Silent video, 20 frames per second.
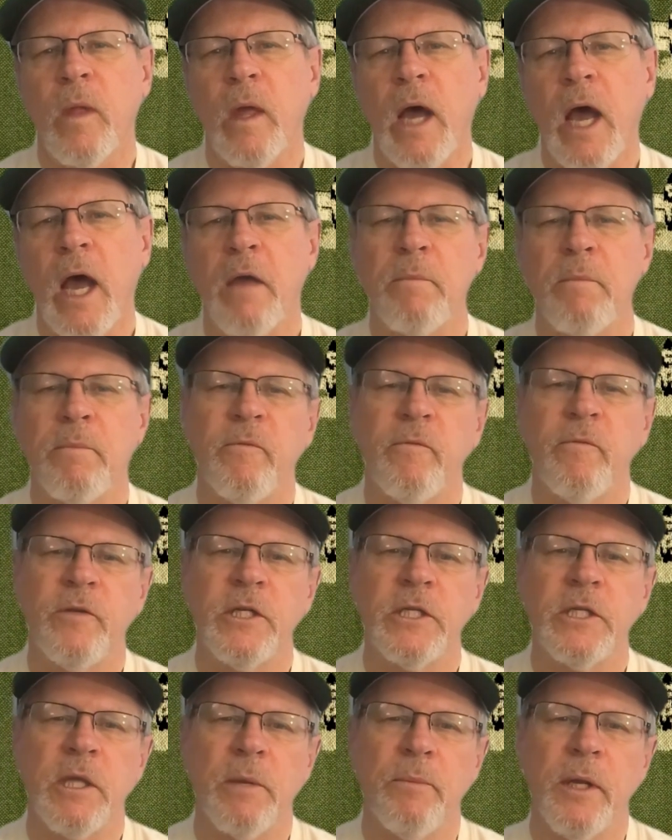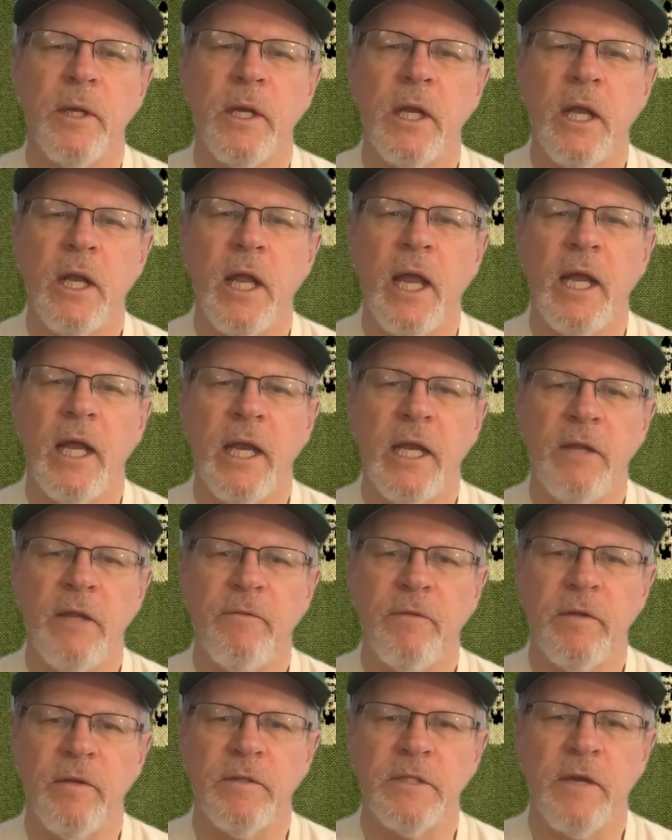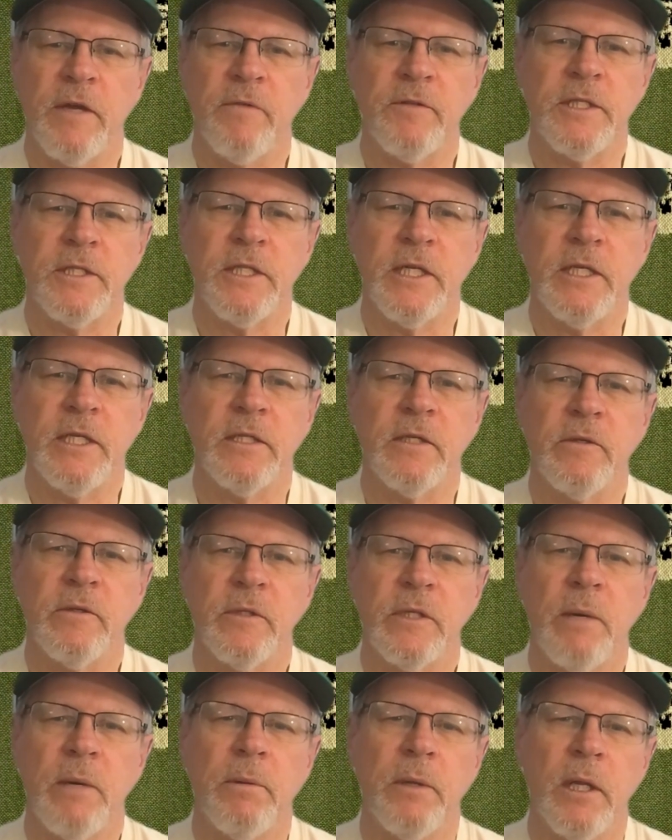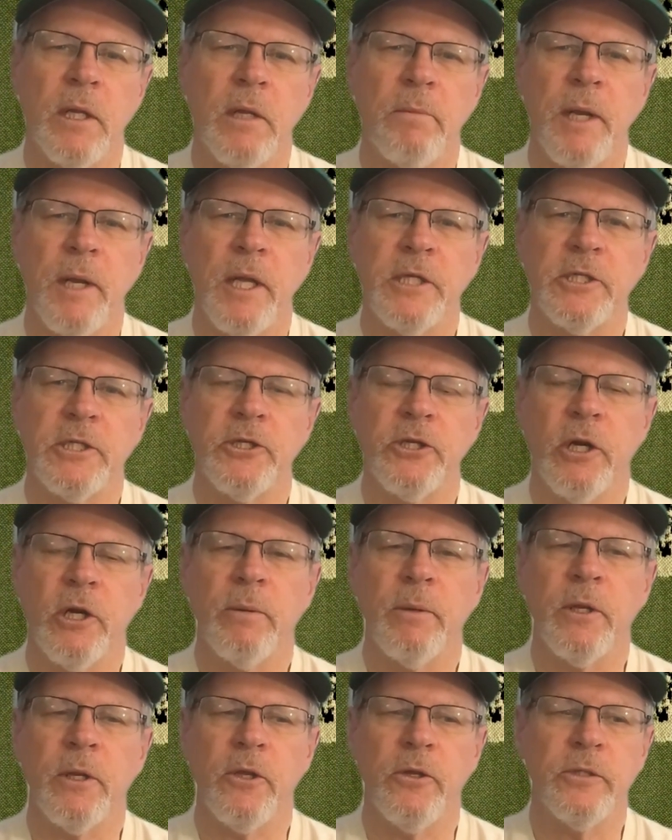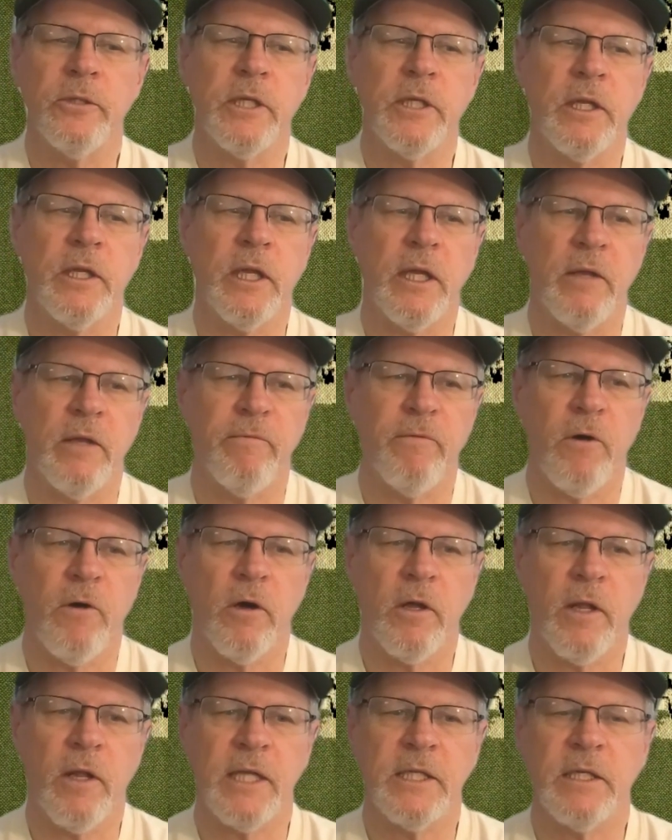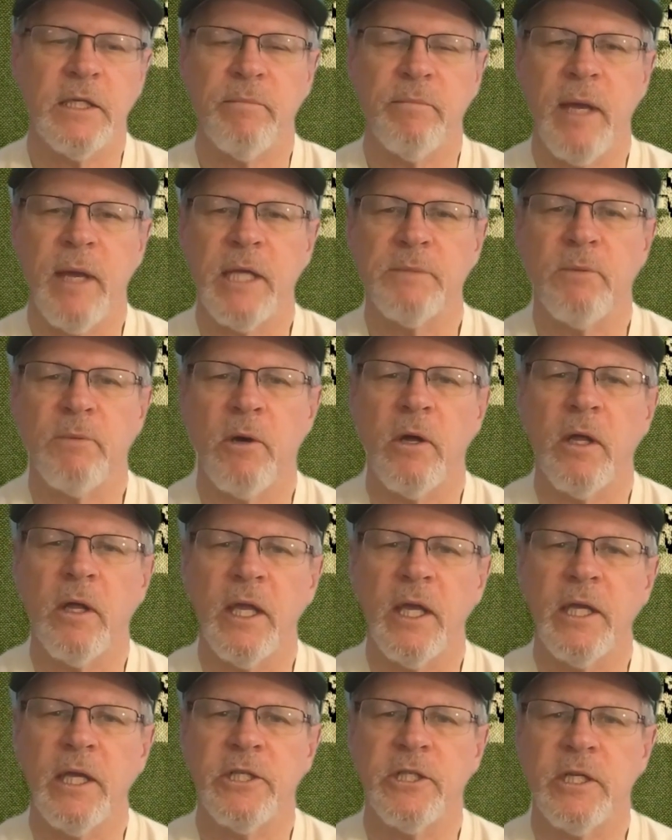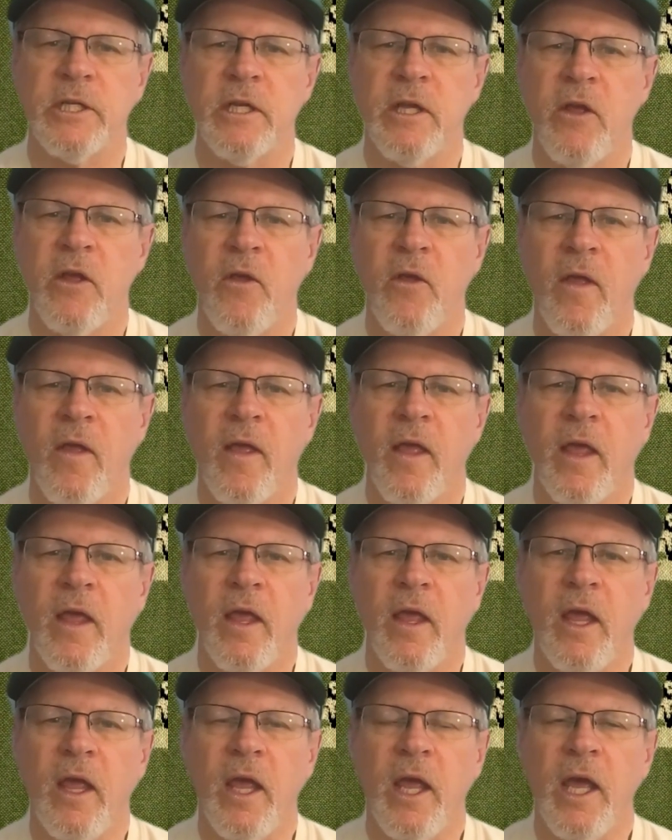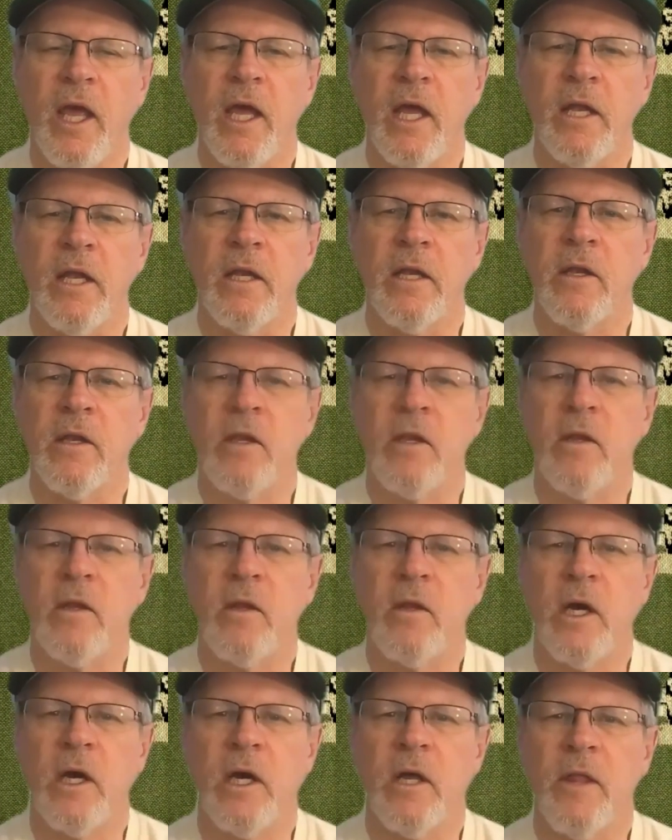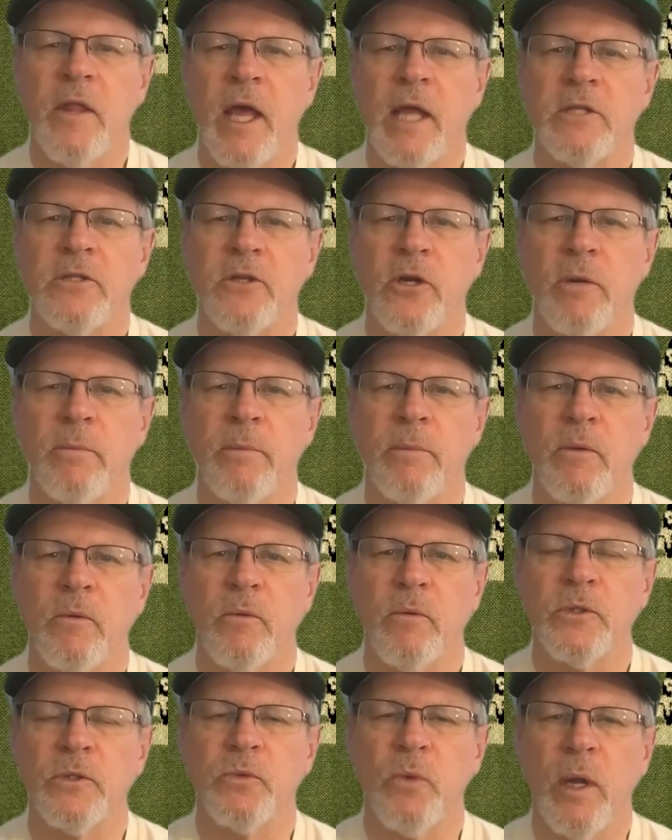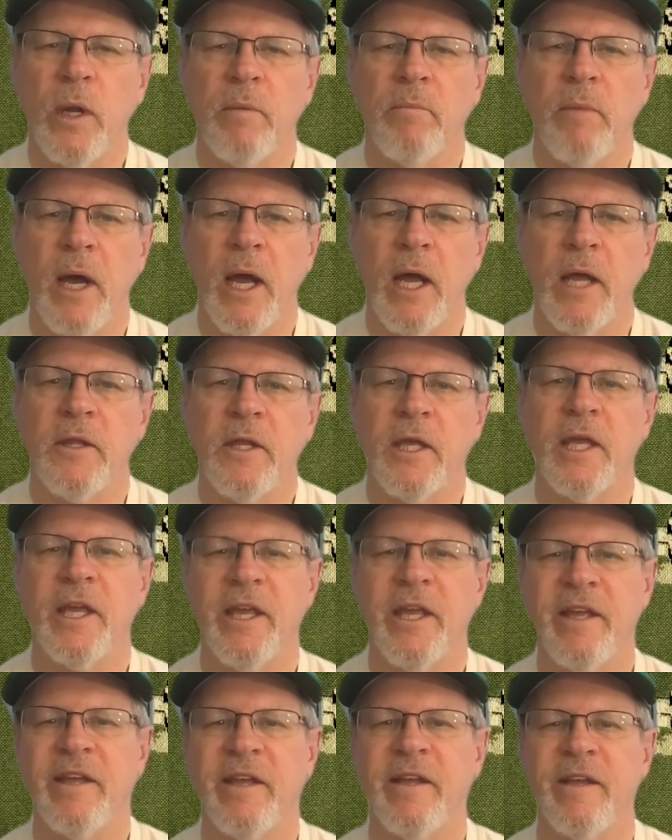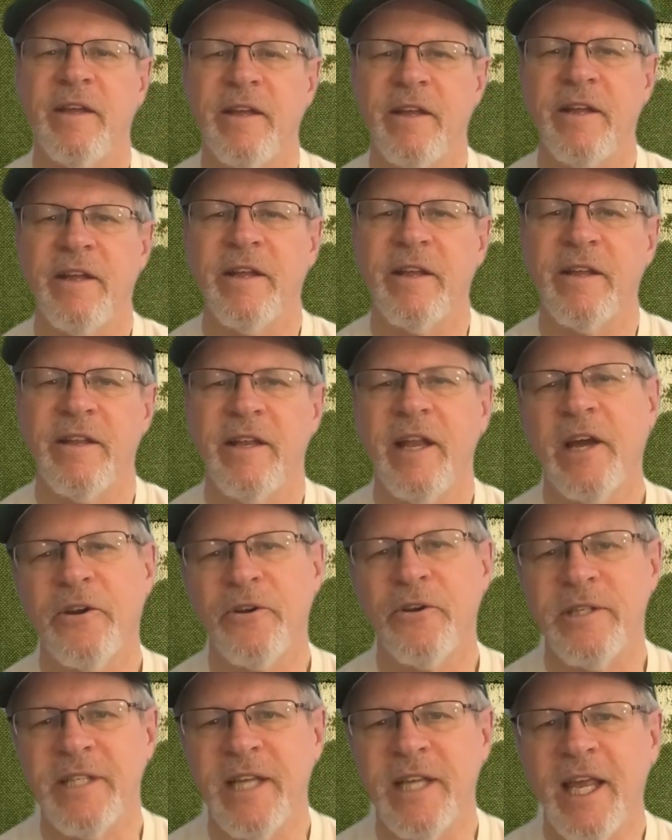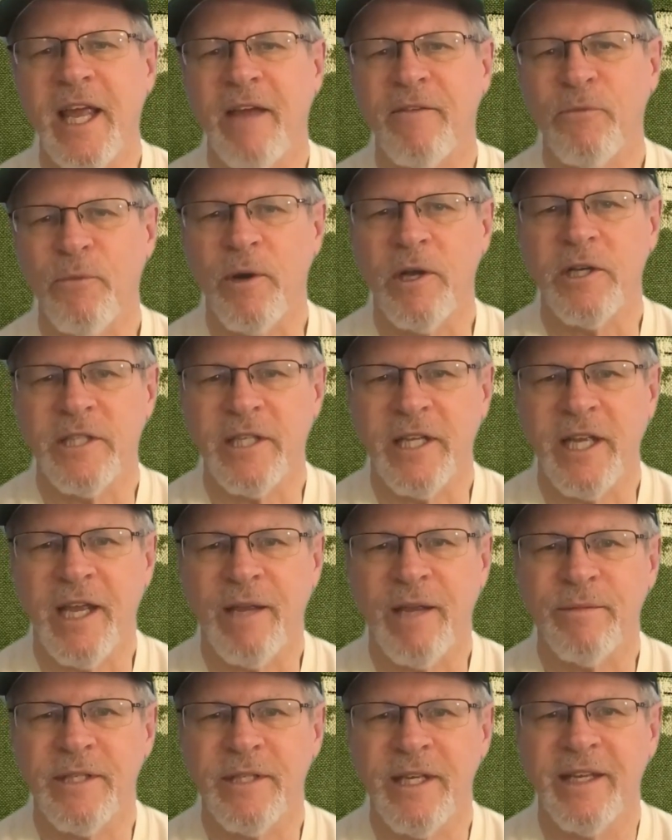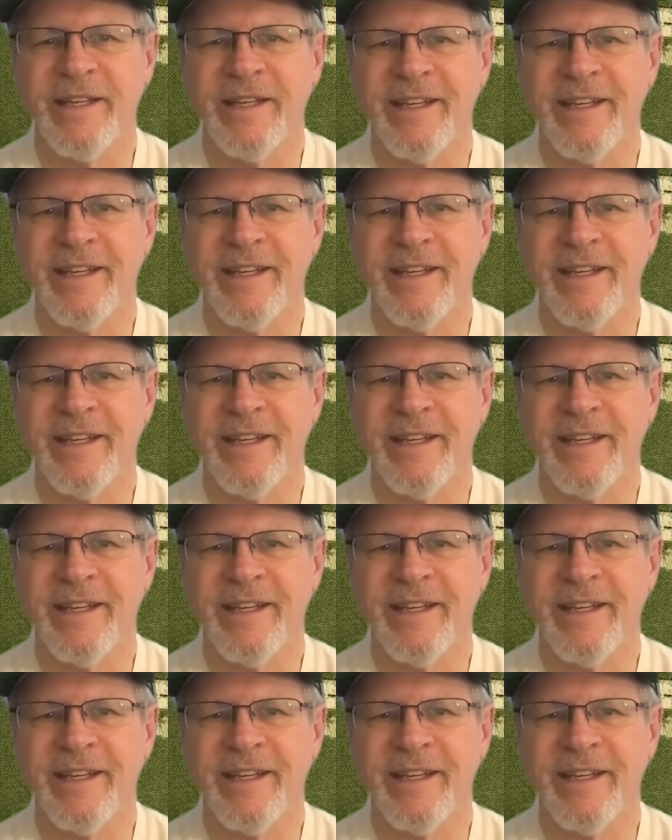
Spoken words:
I just completed a 1957 season double elimination tournament using the Fall Classic Baseball engine, and that tournament was won by the, not going to say, you have to watch the games.